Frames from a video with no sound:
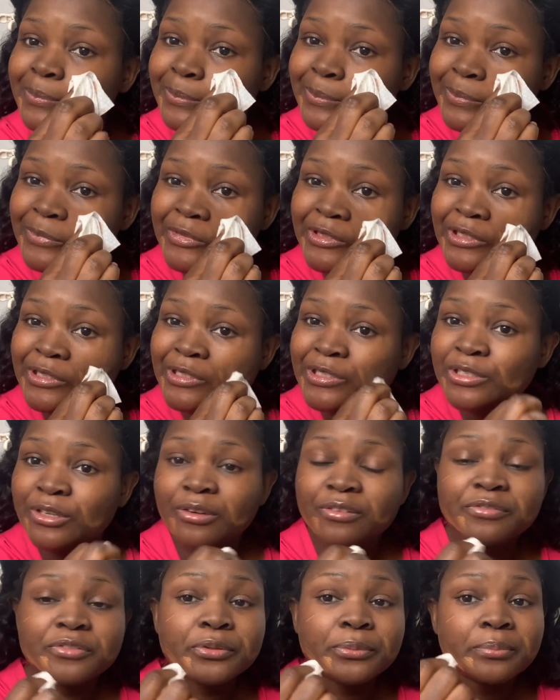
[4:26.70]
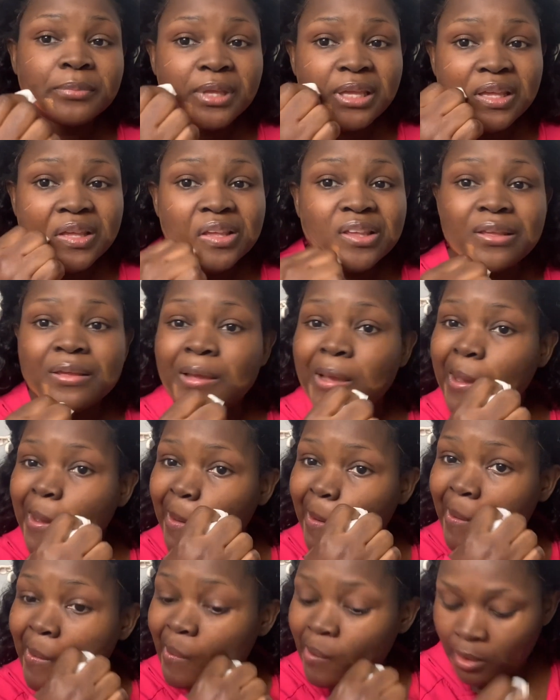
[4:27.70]
This is not for me.
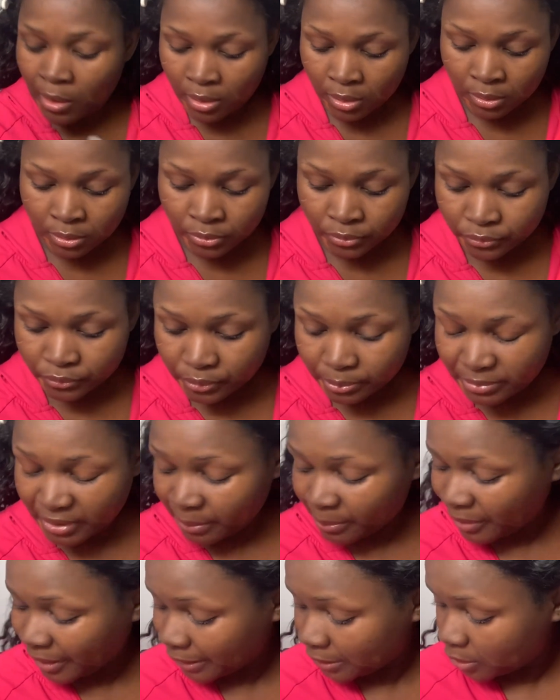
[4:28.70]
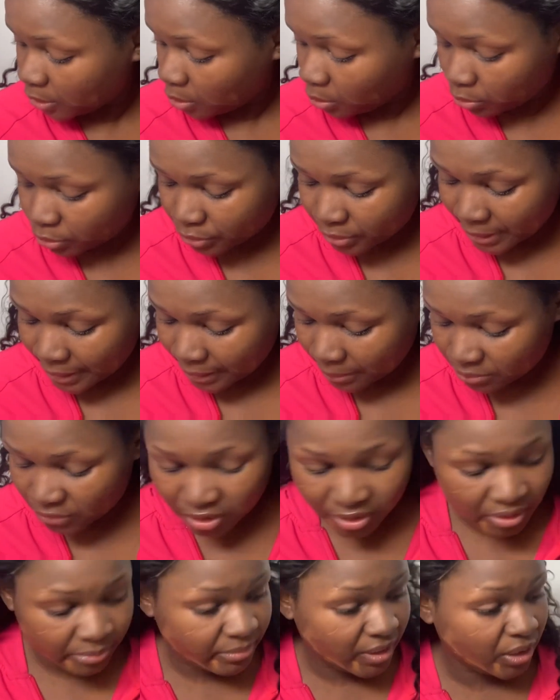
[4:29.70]
Remember, I told you that I'm
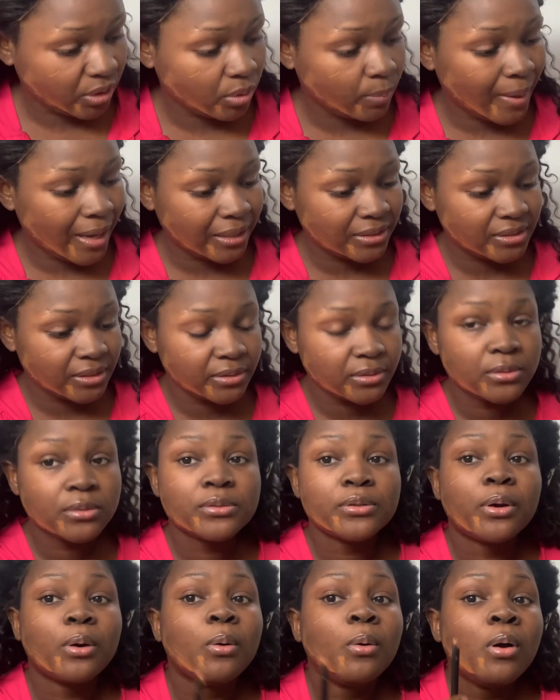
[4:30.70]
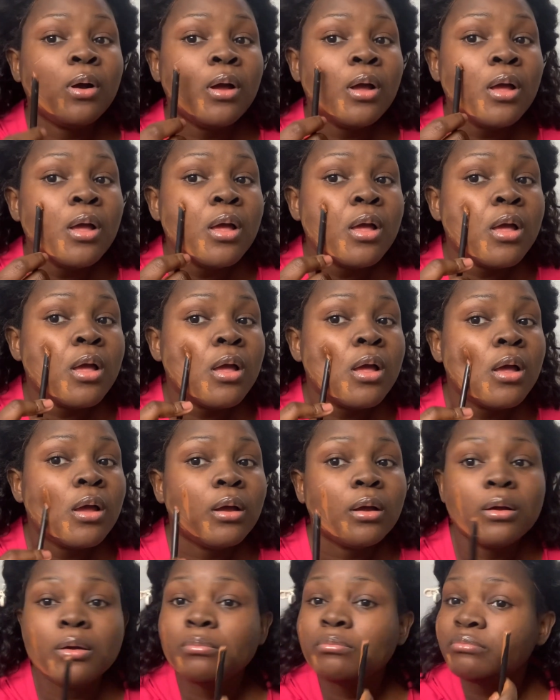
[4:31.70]
not a makeup artist, so
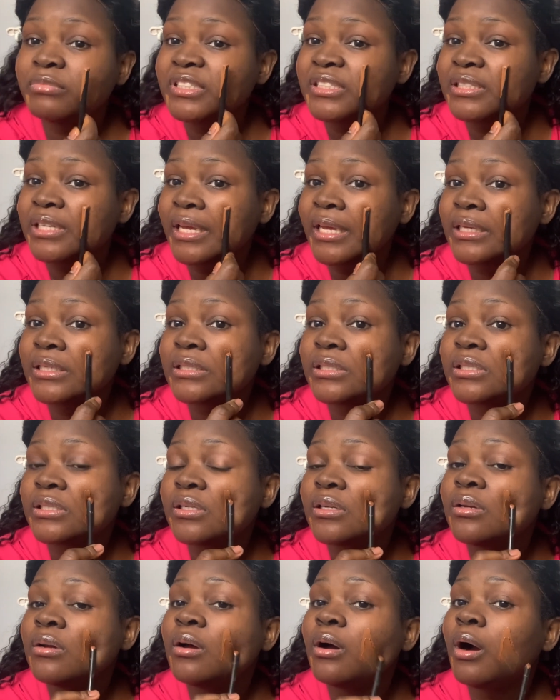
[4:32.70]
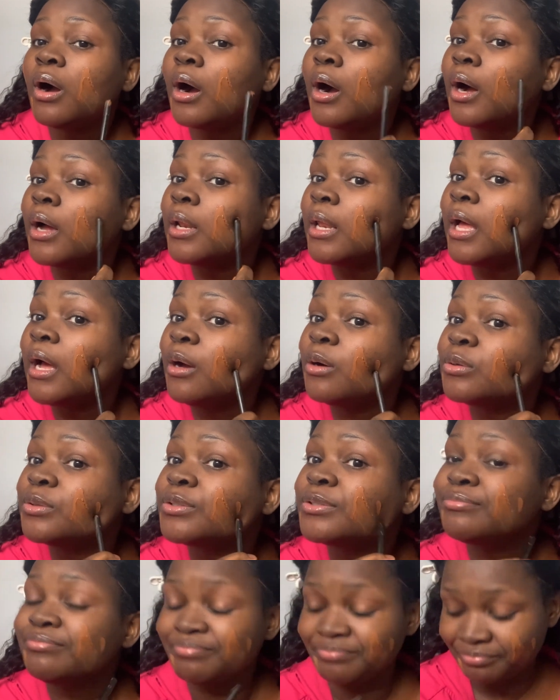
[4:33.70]
mistakes are allowed.
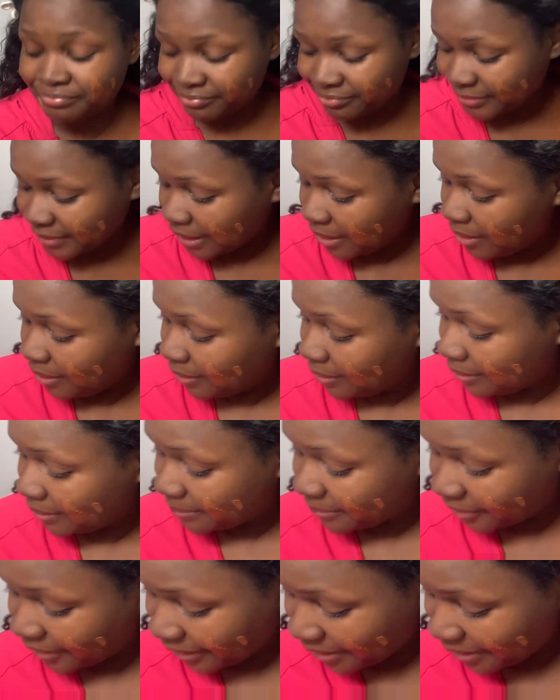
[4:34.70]
But